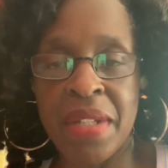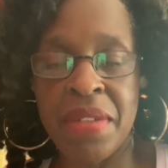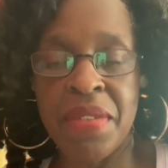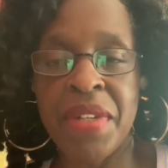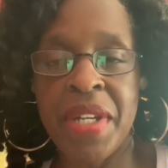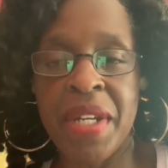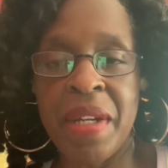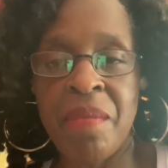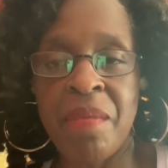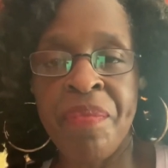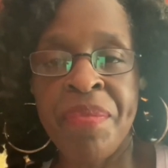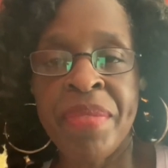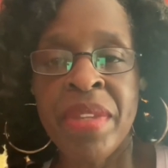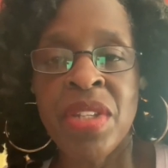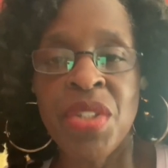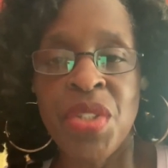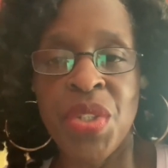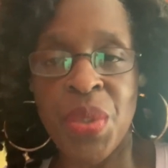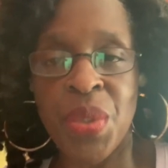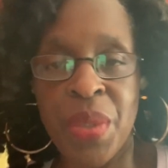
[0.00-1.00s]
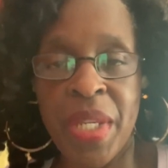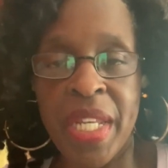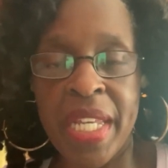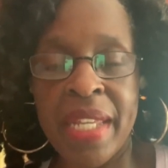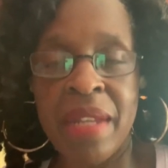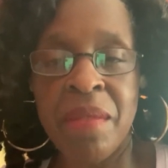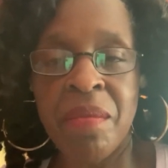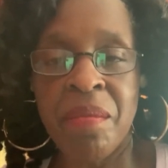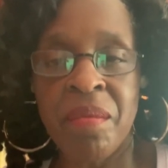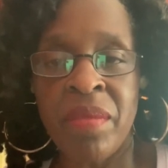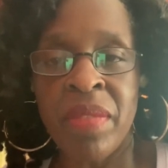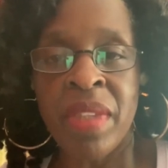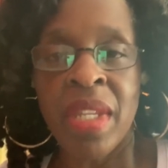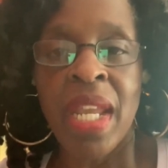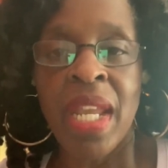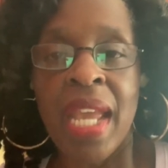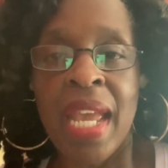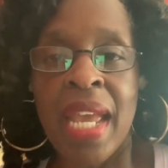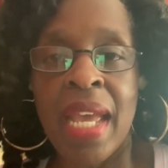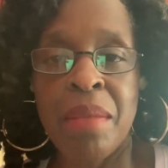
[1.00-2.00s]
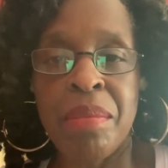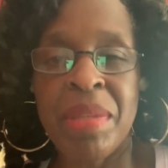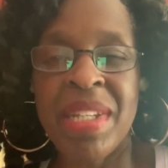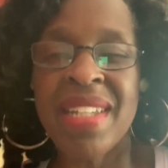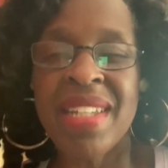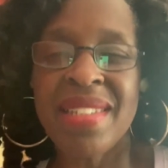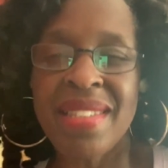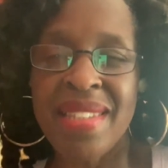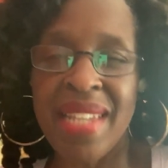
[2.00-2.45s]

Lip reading: of tune in, and because